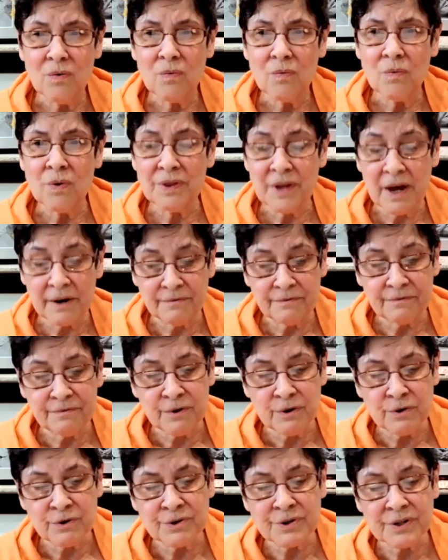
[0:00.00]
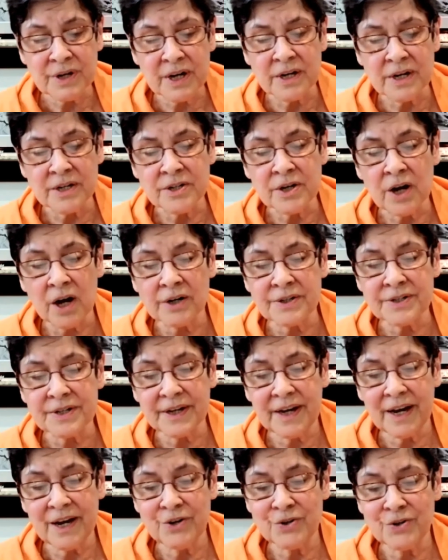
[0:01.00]
When that first
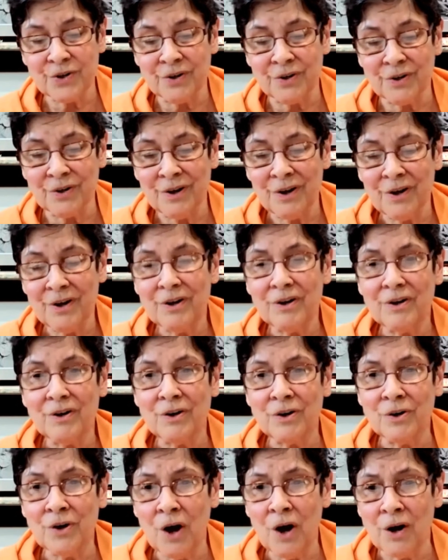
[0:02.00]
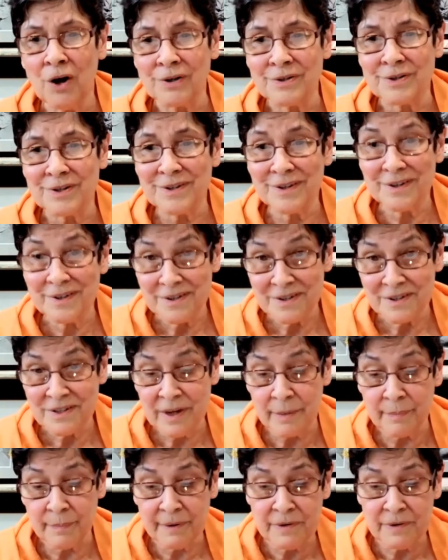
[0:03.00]
intoxication lost
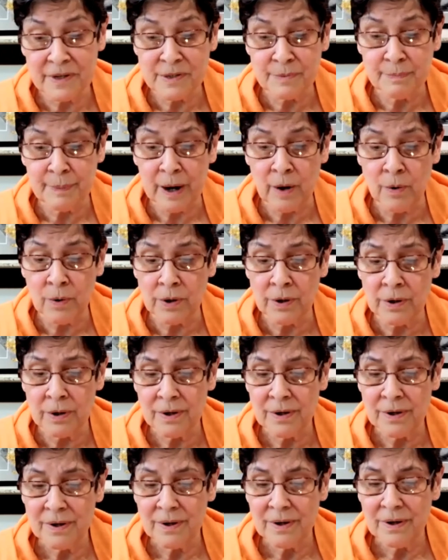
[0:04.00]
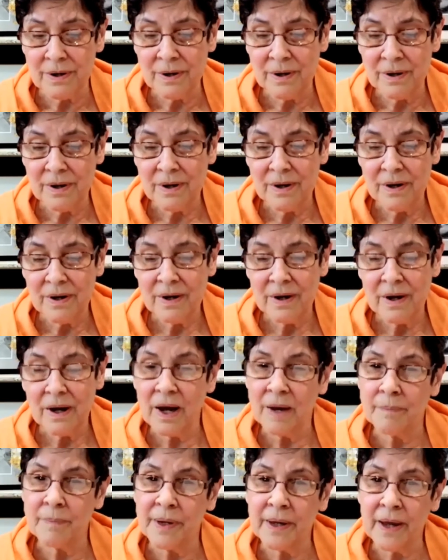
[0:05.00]
some of its power,
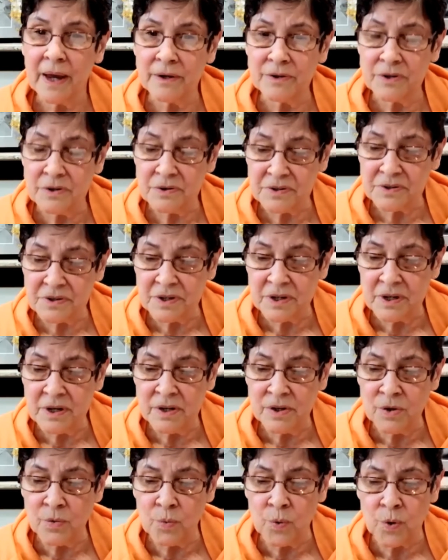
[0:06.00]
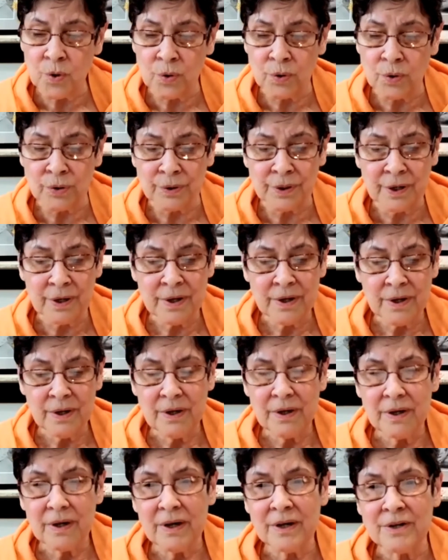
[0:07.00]
I began to see the world
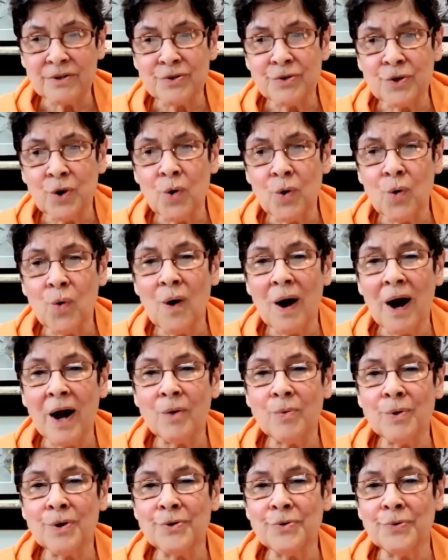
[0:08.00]
as though I were